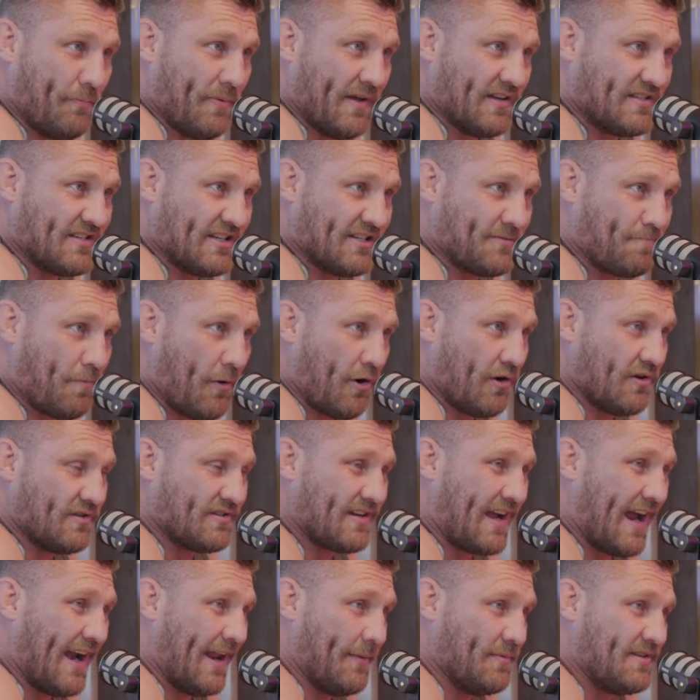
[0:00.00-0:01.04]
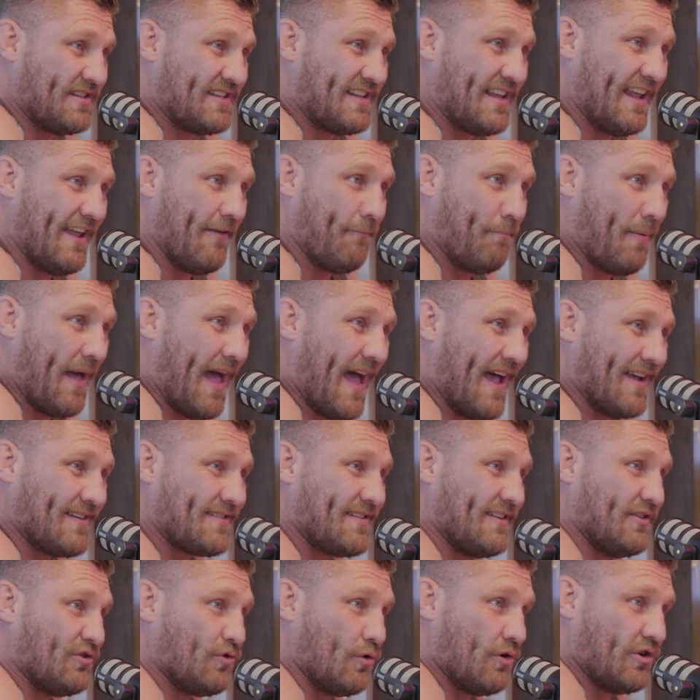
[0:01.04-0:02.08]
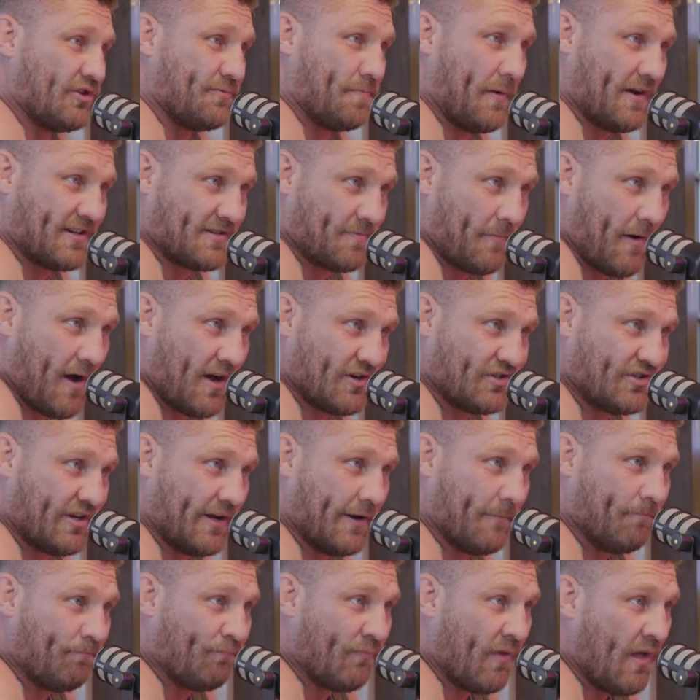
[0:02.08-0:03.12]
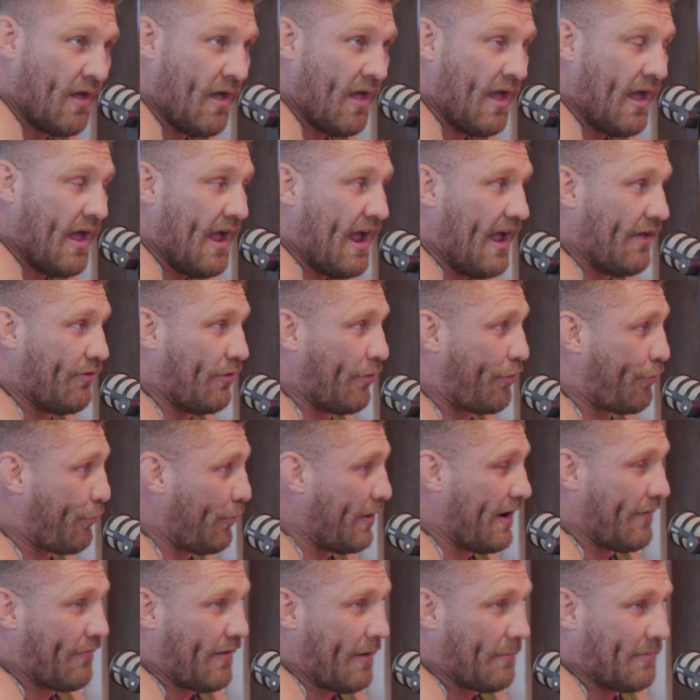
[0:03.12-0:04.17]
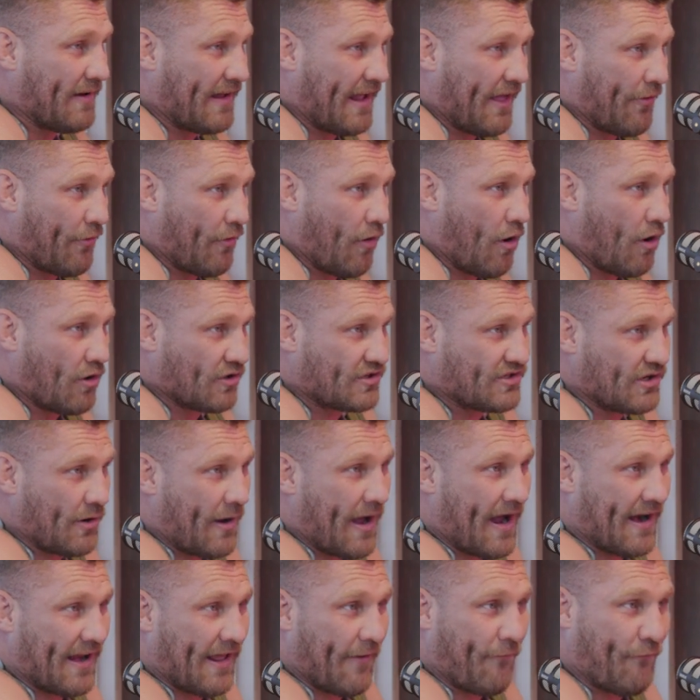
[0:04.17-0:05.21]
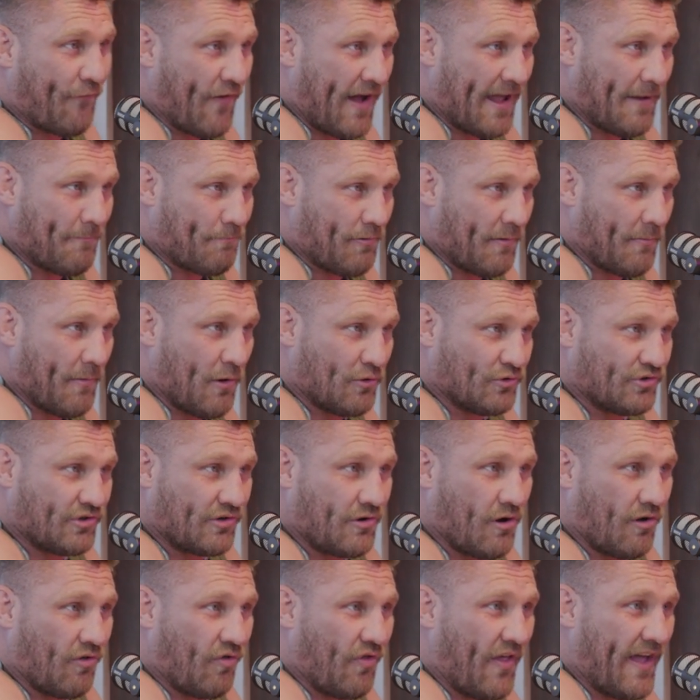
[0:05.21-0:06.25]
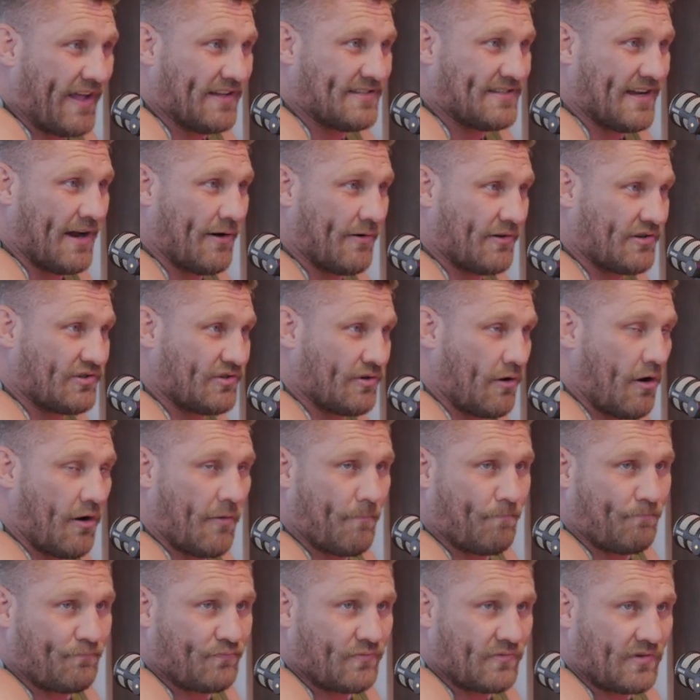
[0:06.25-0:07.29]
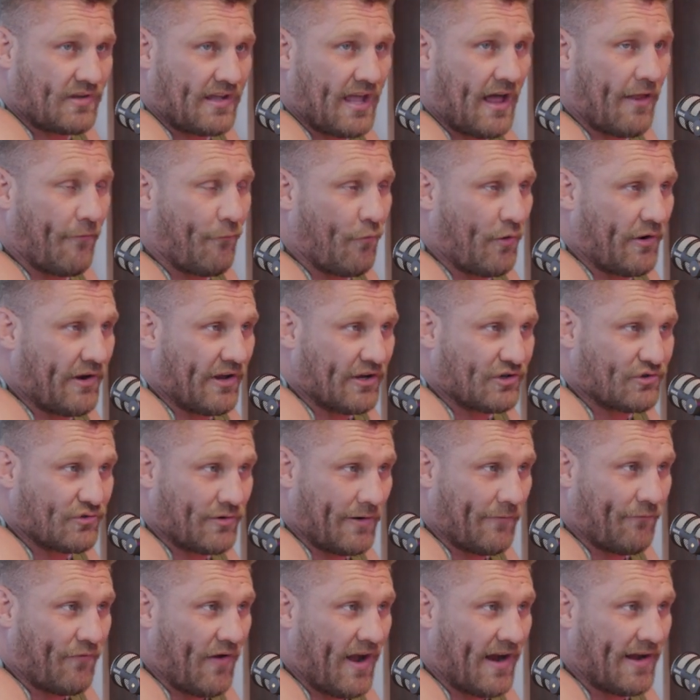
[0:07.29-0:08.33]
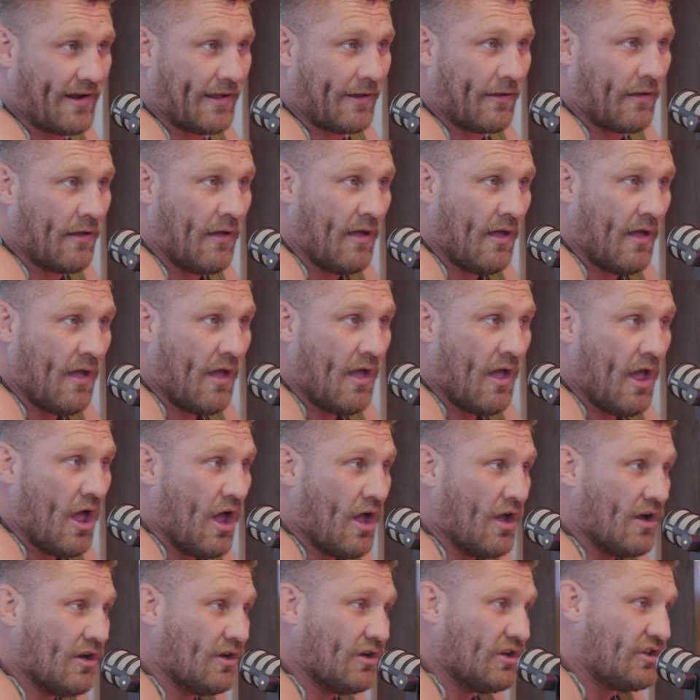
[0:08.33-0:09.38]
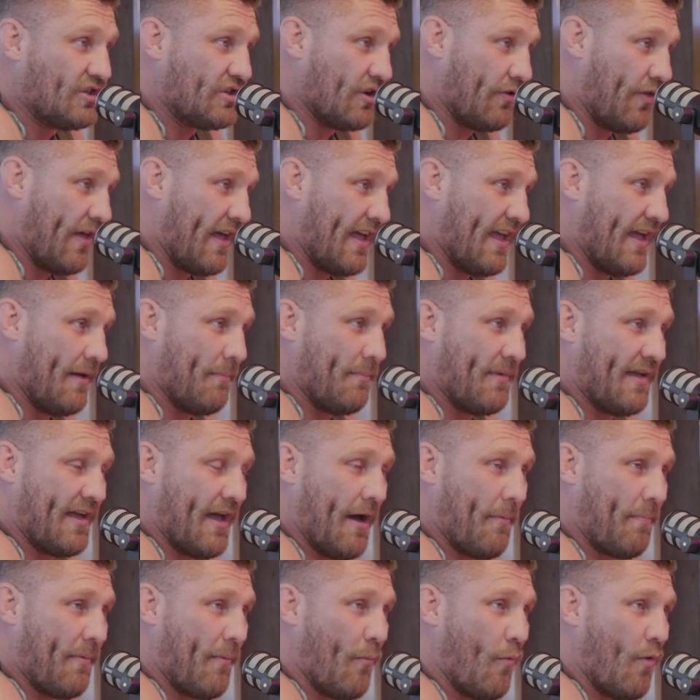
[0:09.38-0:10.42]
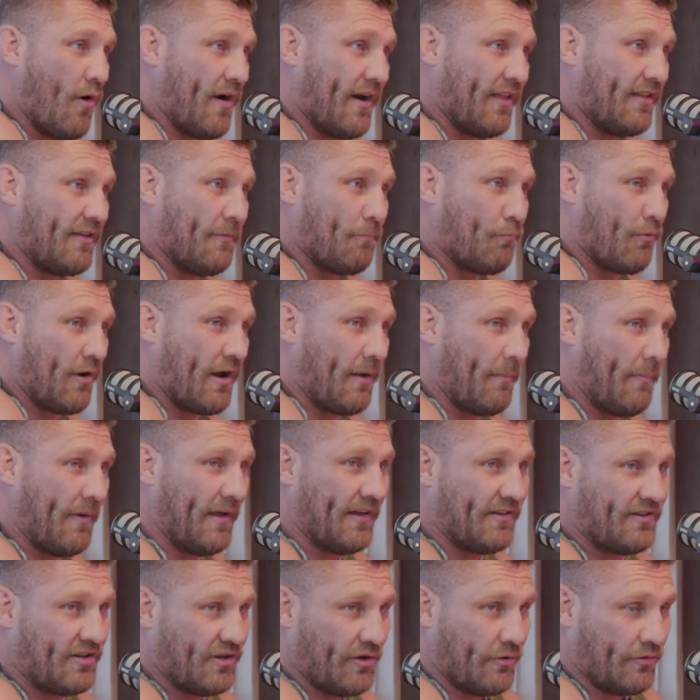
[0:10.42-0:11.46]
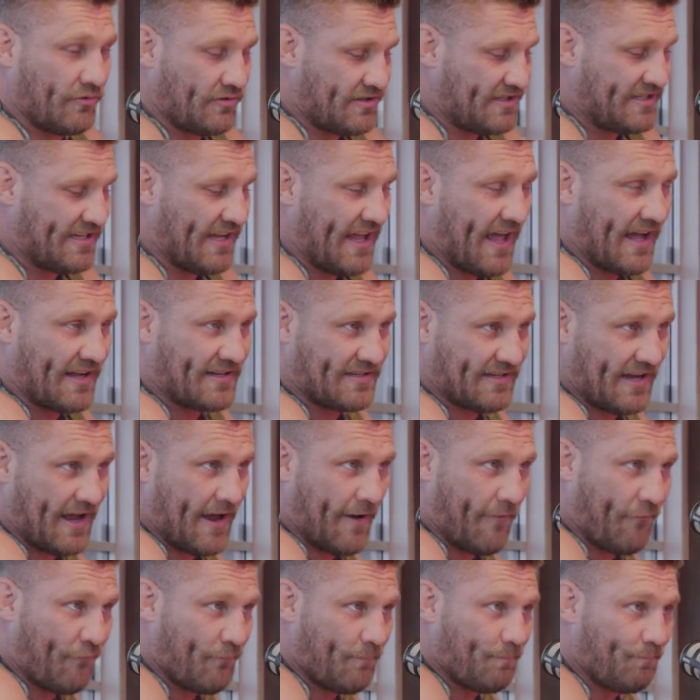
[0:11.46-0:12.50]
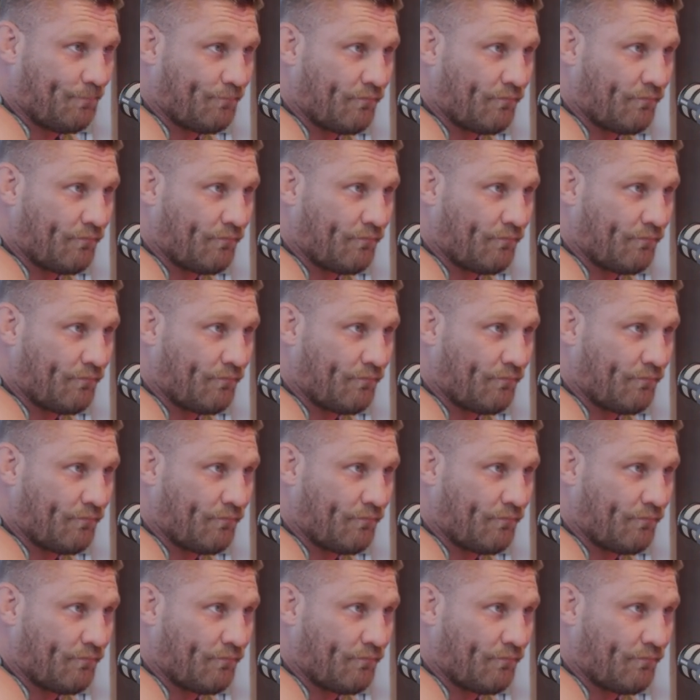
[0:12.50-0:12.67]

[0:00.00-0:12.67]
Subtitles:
business partners, a guy named Steve Bass and George Basmajian. And the three of them together also had a fight promotion called Lights Out, or California Extreme Fighting. So they hit me up and wanted to bring me to CXF